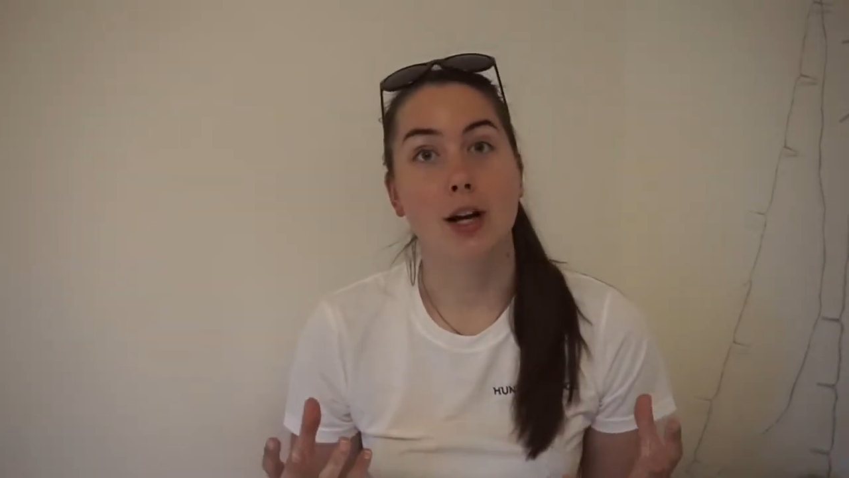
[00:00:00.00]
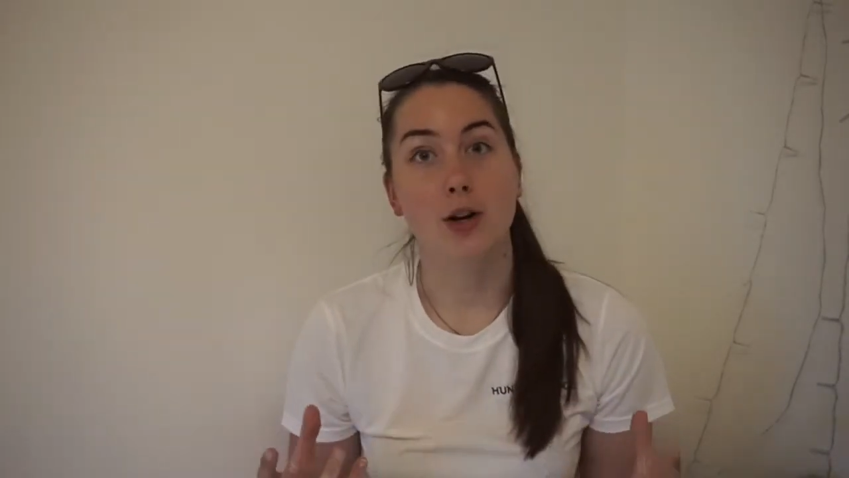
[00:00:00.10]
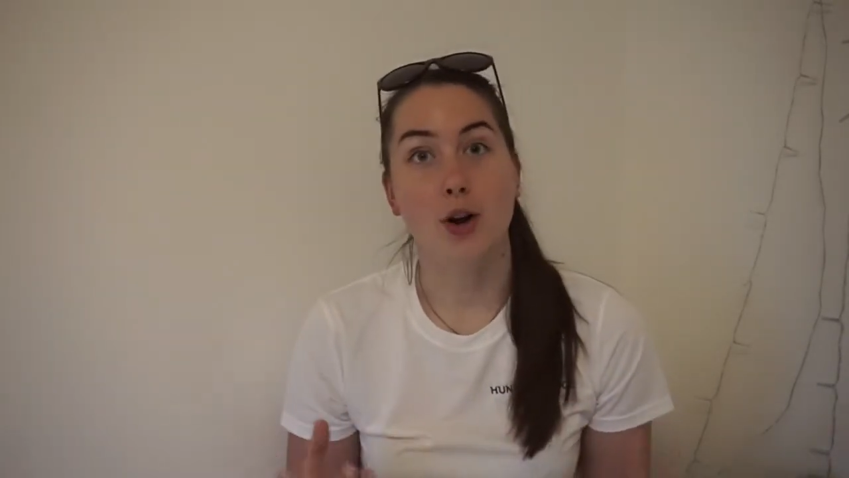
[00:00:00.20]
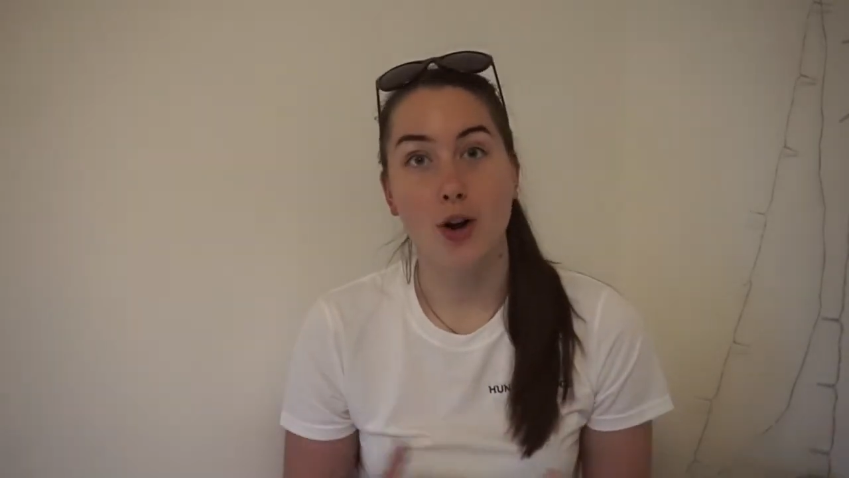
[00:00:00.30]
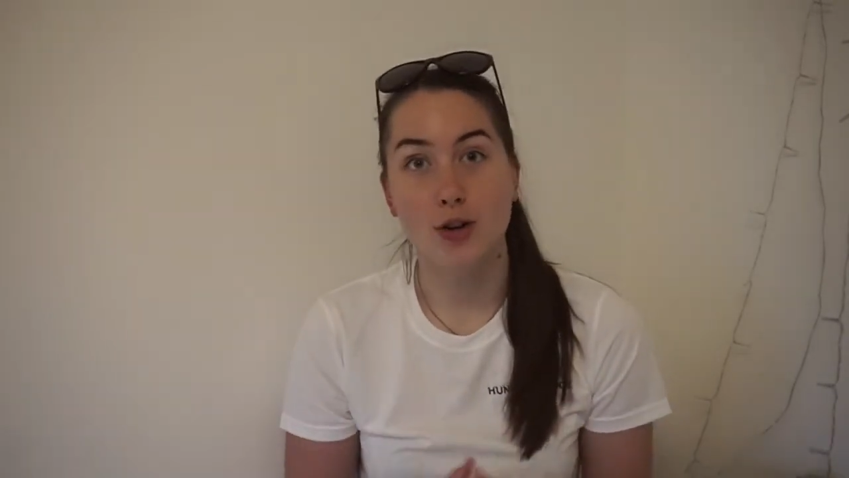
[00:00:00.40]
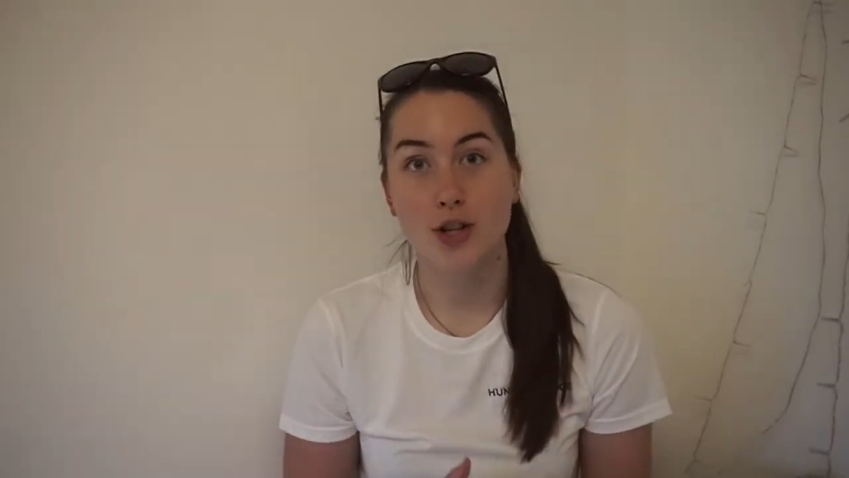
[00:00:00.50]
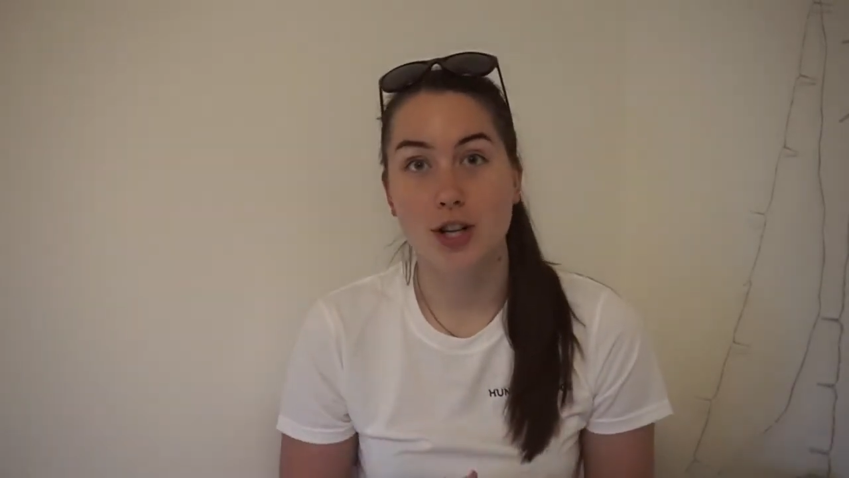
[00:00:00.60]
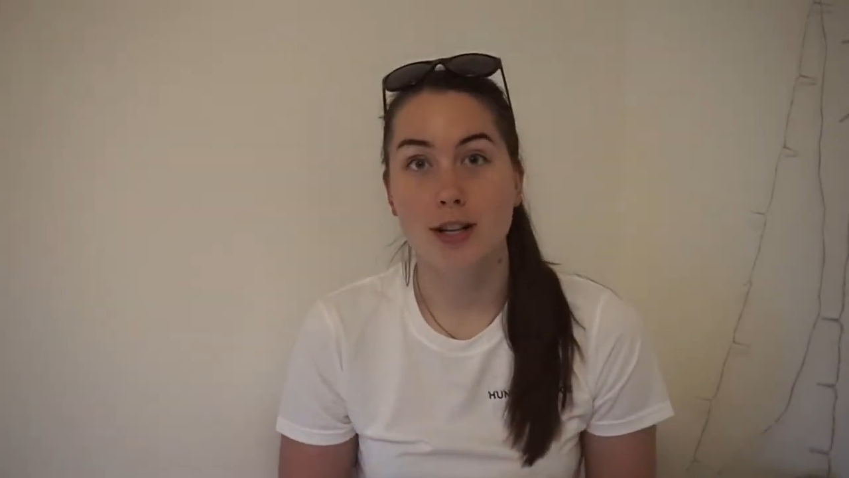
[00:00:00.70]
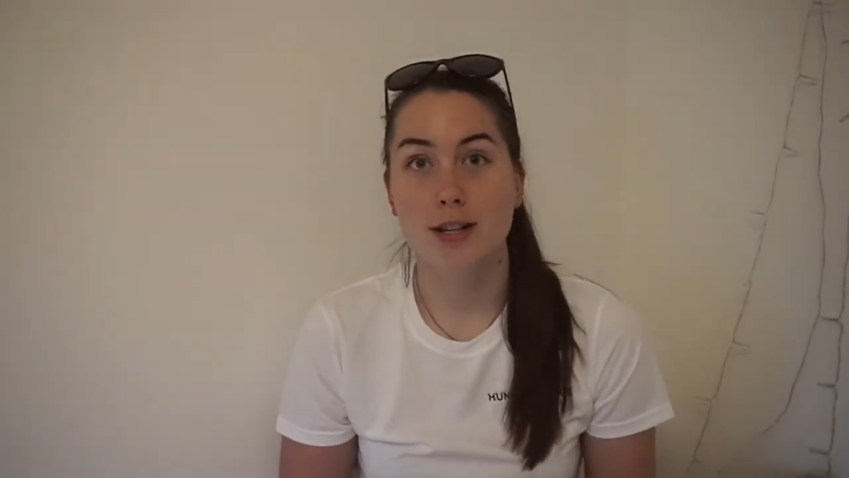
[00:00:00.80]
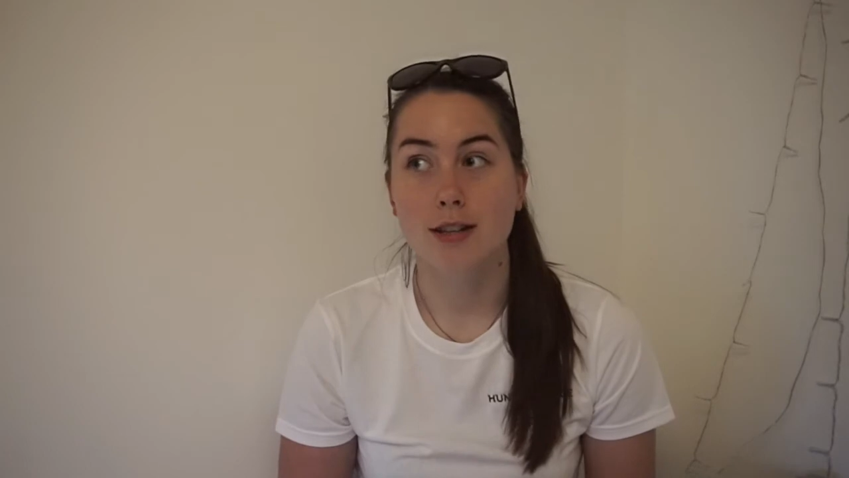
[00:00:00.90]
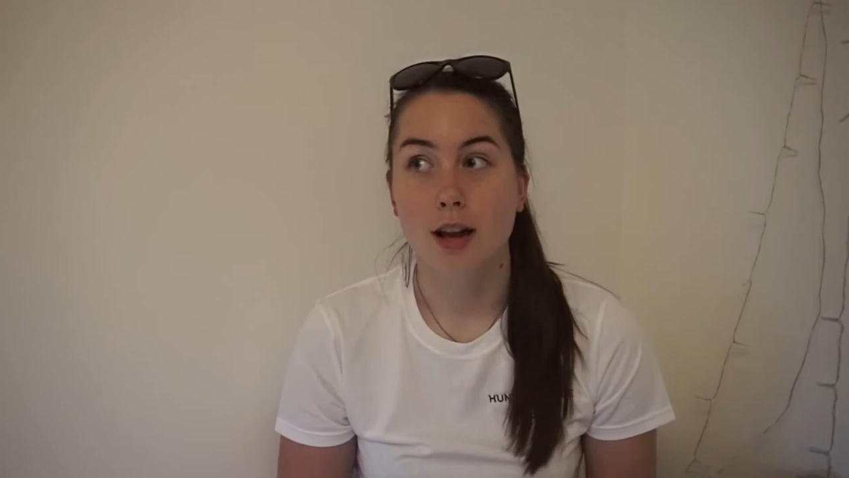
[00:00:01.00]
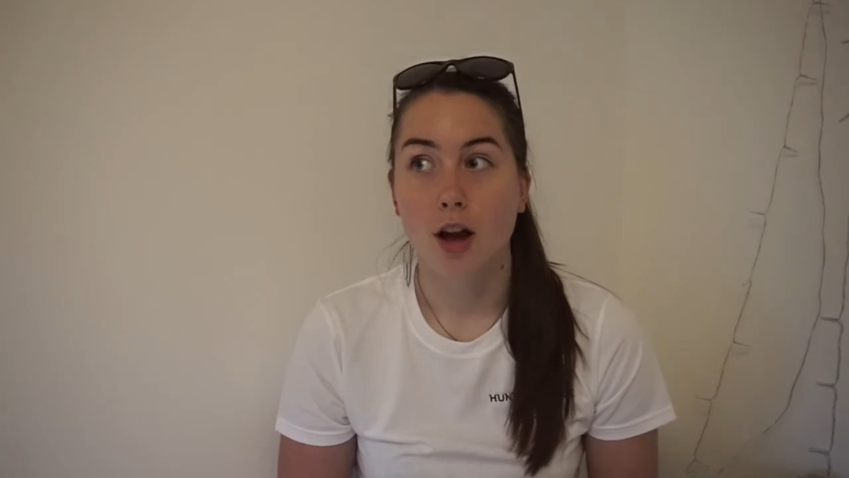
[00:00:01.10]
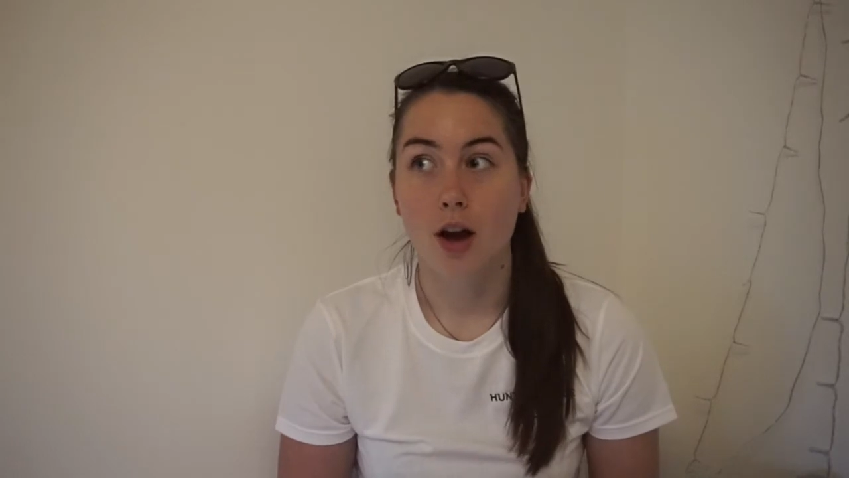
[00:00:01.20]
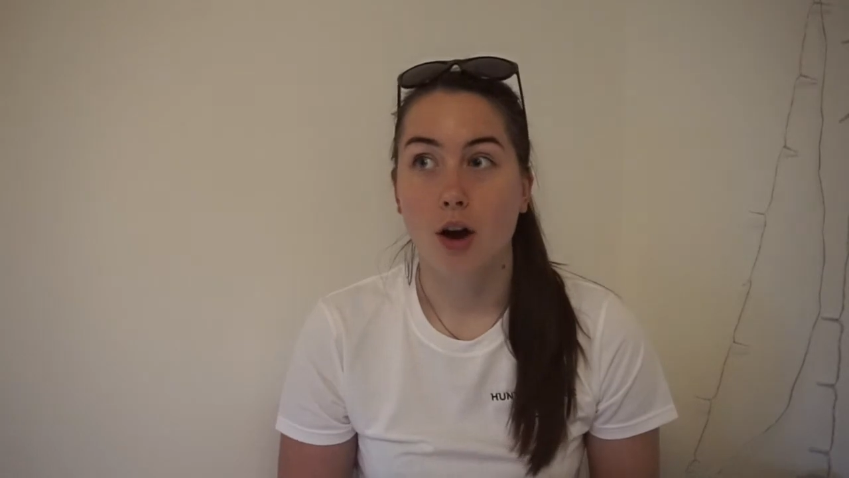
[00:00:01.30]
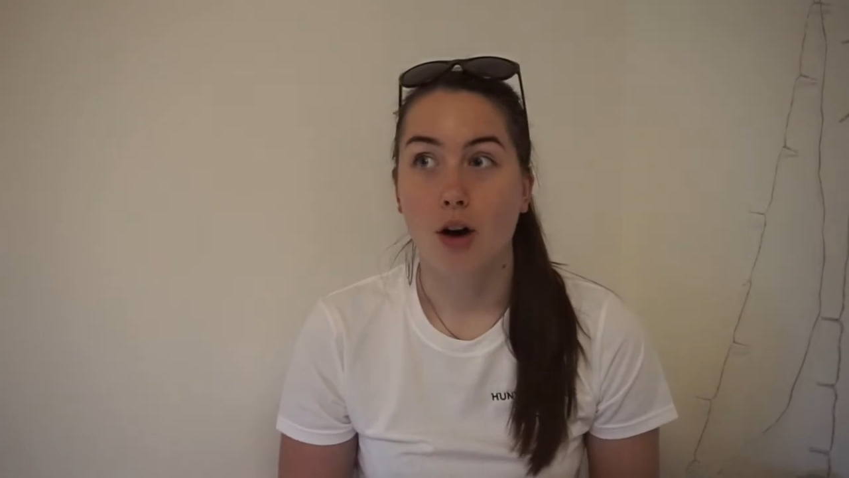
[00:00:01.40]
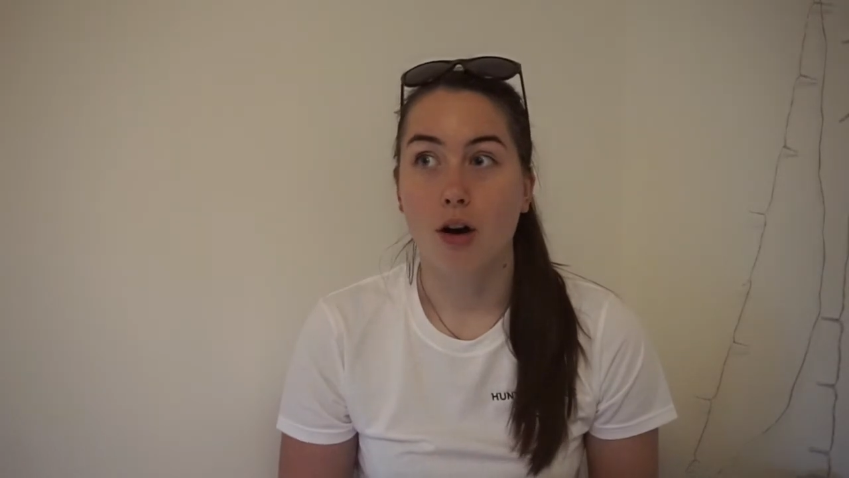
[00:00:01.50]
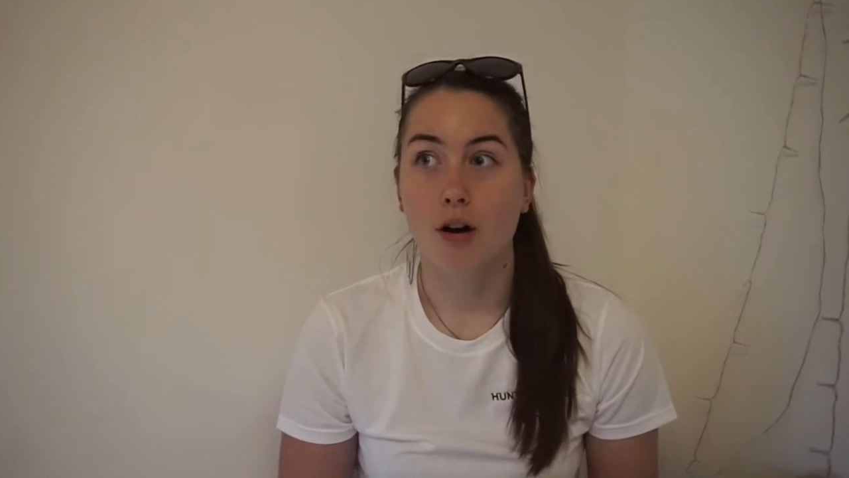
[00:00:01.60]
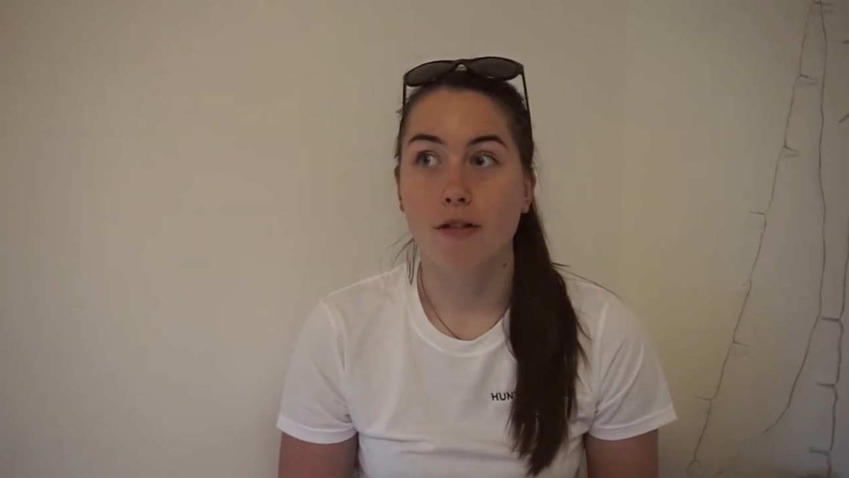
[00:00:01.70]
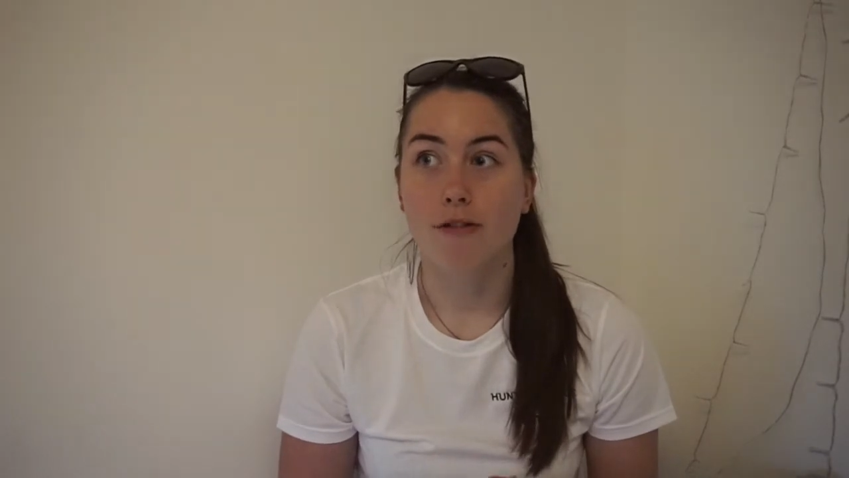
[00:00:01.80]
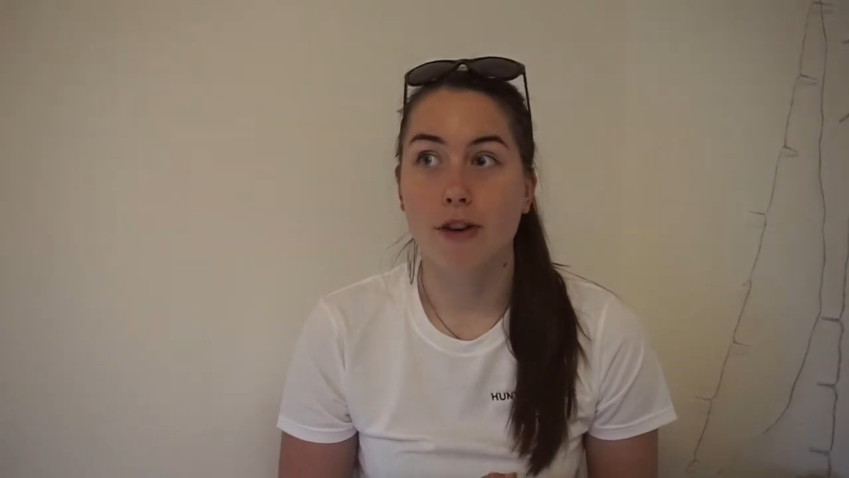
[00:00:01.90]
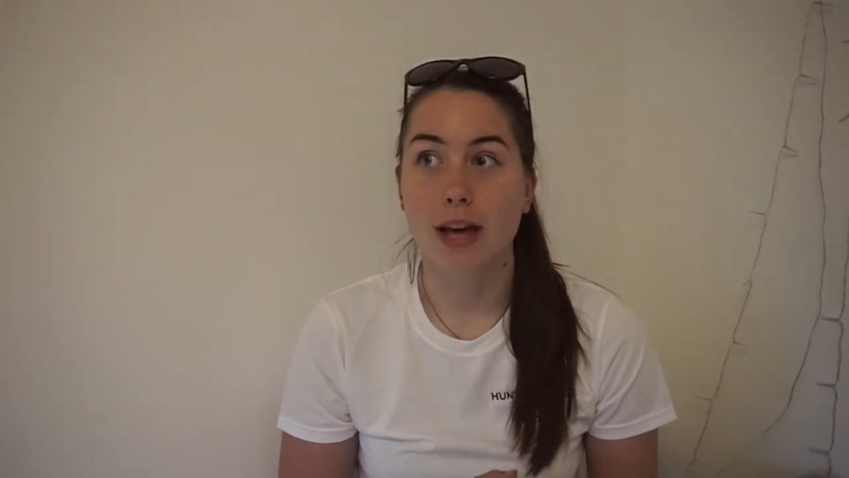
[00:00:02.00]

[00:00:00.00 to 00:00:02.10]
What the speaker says: conscious of,